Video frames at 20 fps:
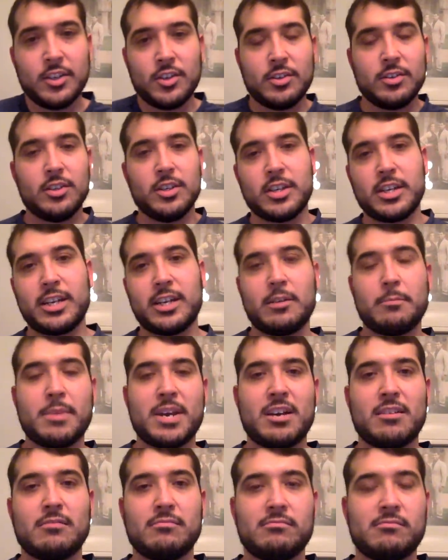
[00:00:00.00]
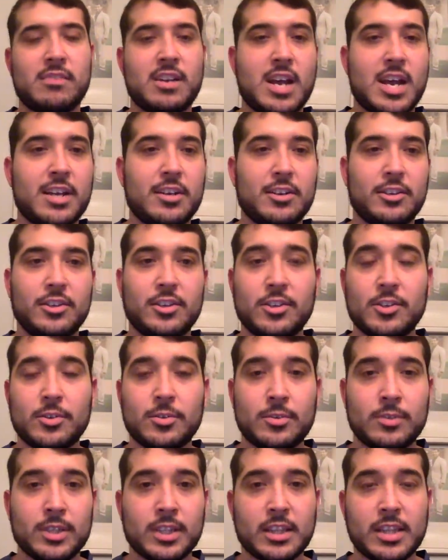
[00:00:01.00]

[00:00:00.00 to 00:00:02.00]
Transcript: you're looking at about $900 to